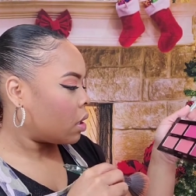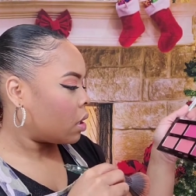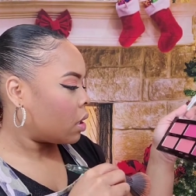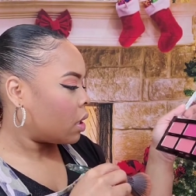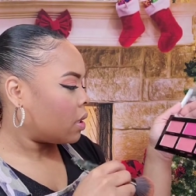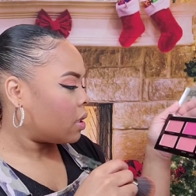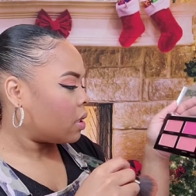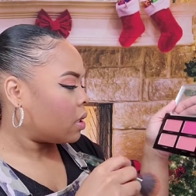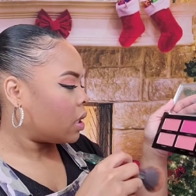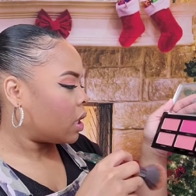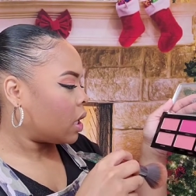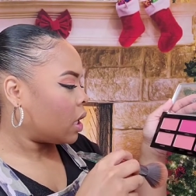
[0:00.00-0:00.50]

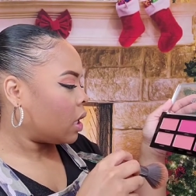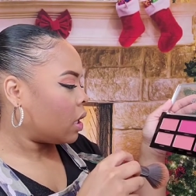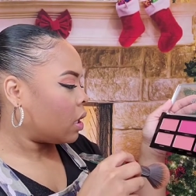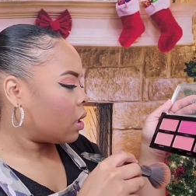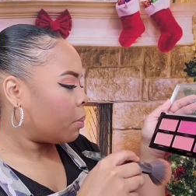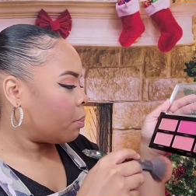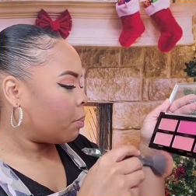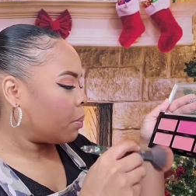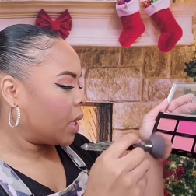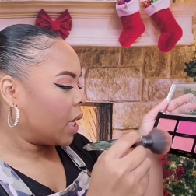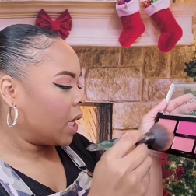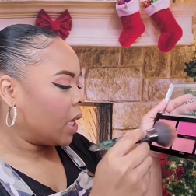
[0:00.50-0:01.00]
let's take
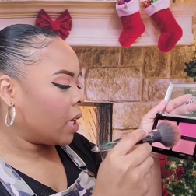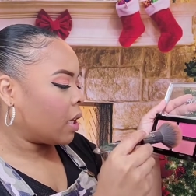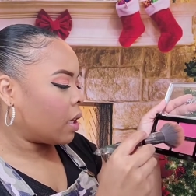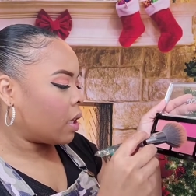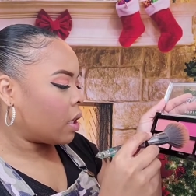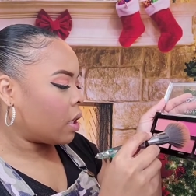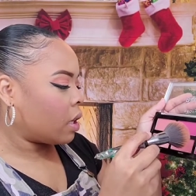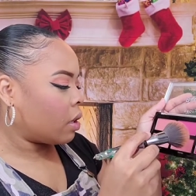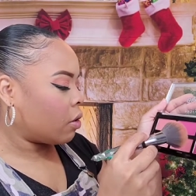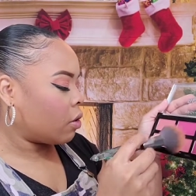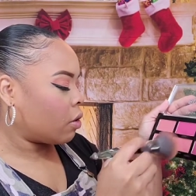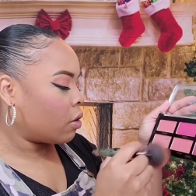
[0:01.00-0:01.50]
pink,
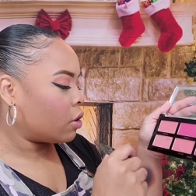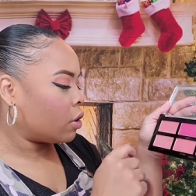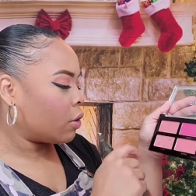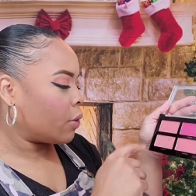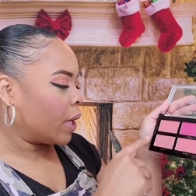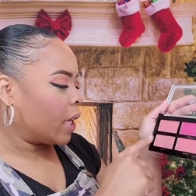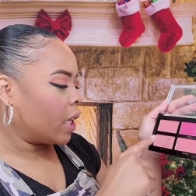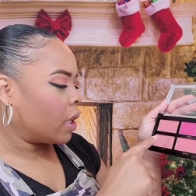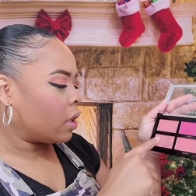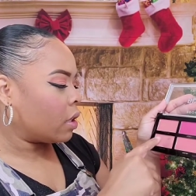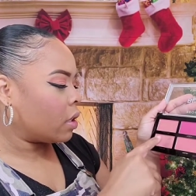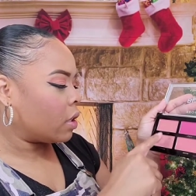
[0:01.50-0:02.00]
no
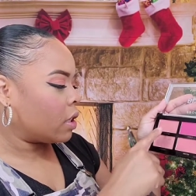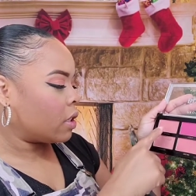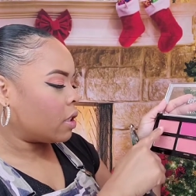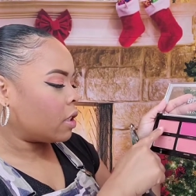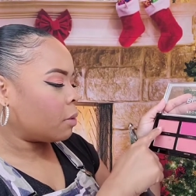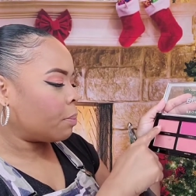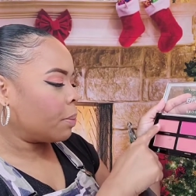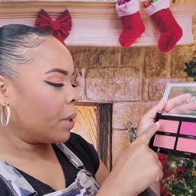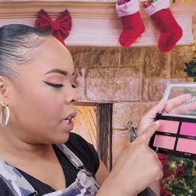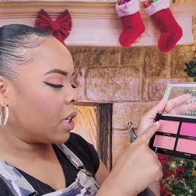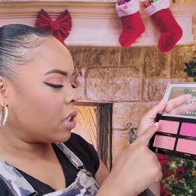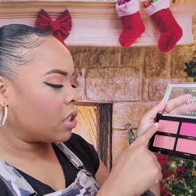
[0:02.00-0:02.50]
wait, this
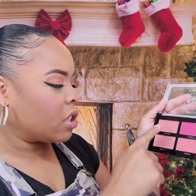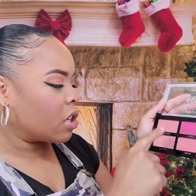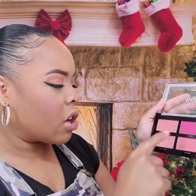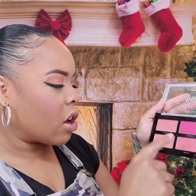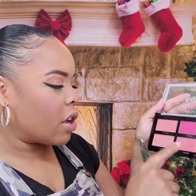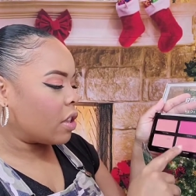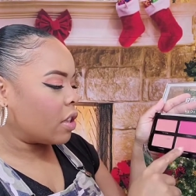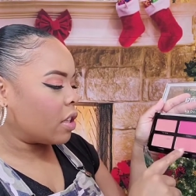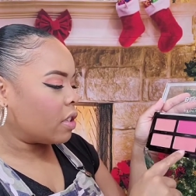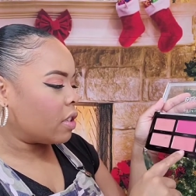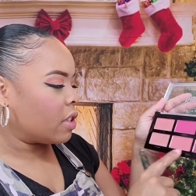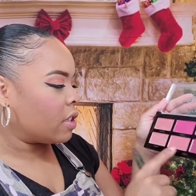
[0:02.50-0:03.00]
is pink star
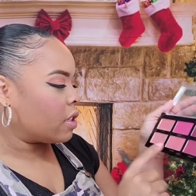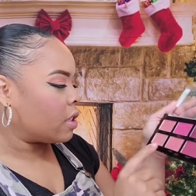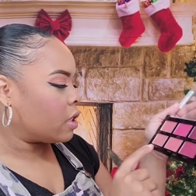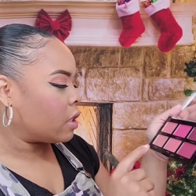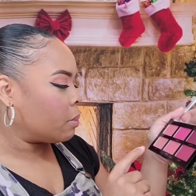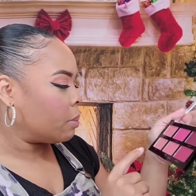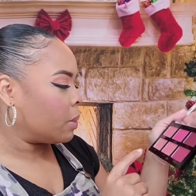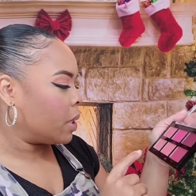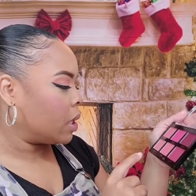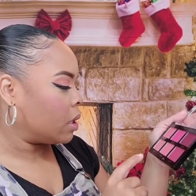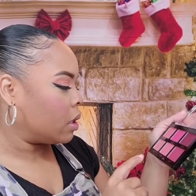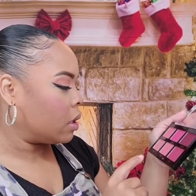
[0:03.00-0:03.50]
and this is
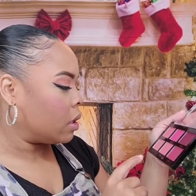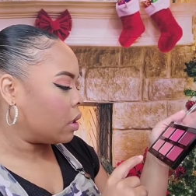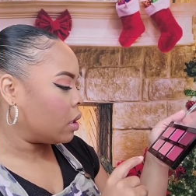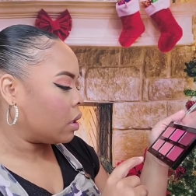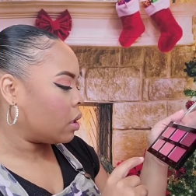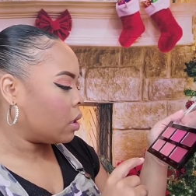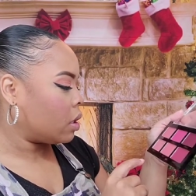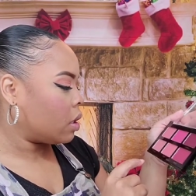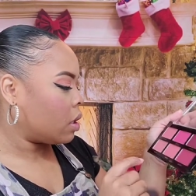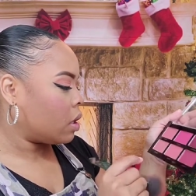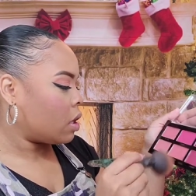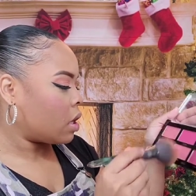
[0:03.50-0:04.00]
smitten.
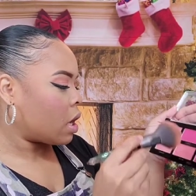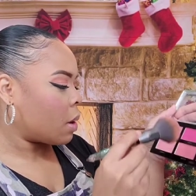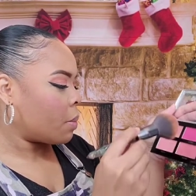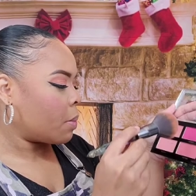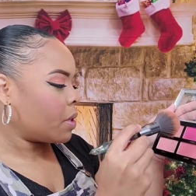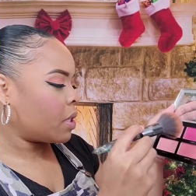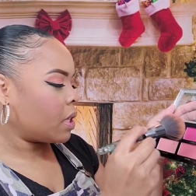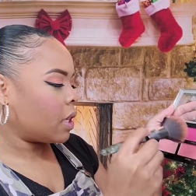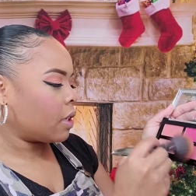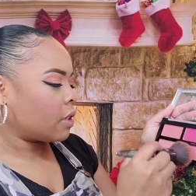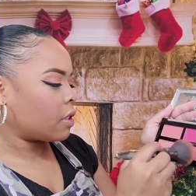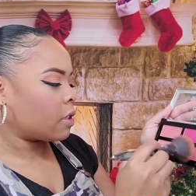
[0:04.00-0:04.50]
I'm
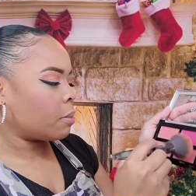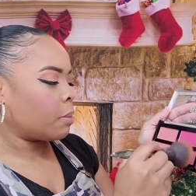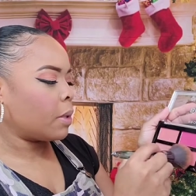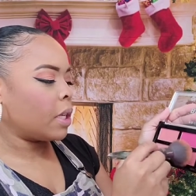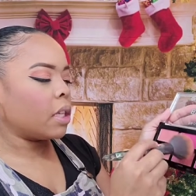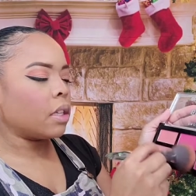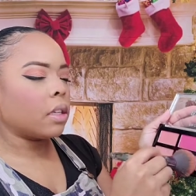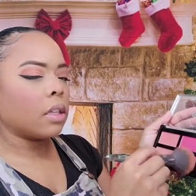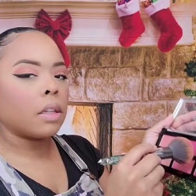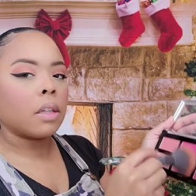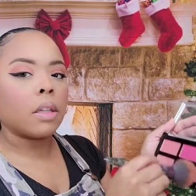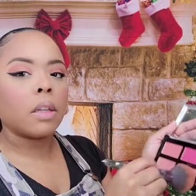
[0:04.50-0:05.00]
gonna take
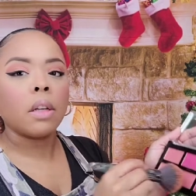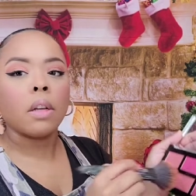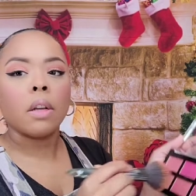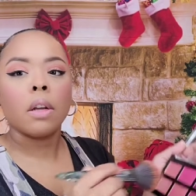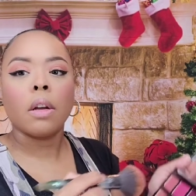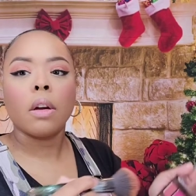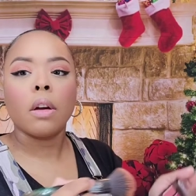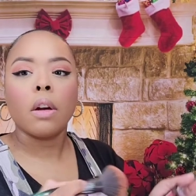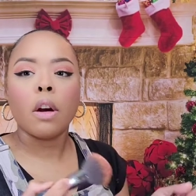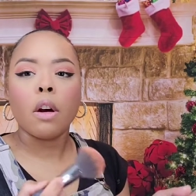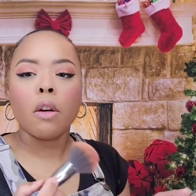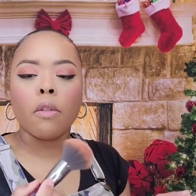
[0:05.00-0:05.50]
smitten
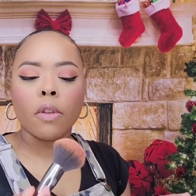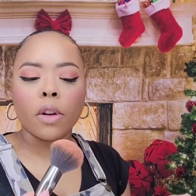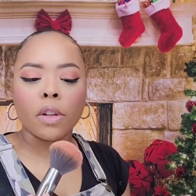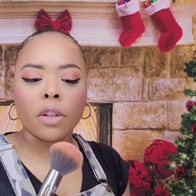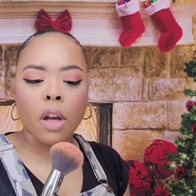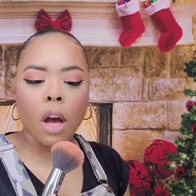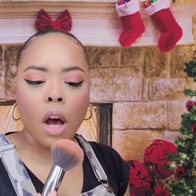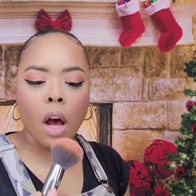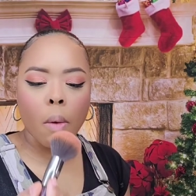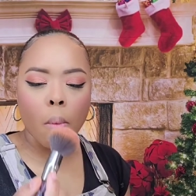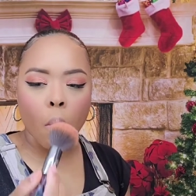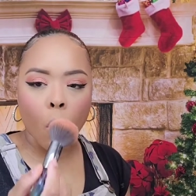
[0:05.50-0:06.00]
over
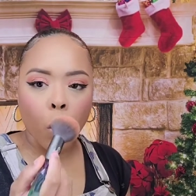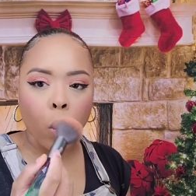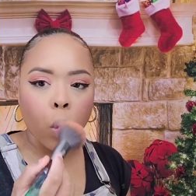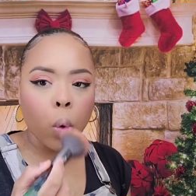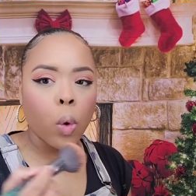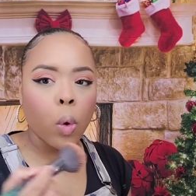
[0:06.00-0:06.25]
top.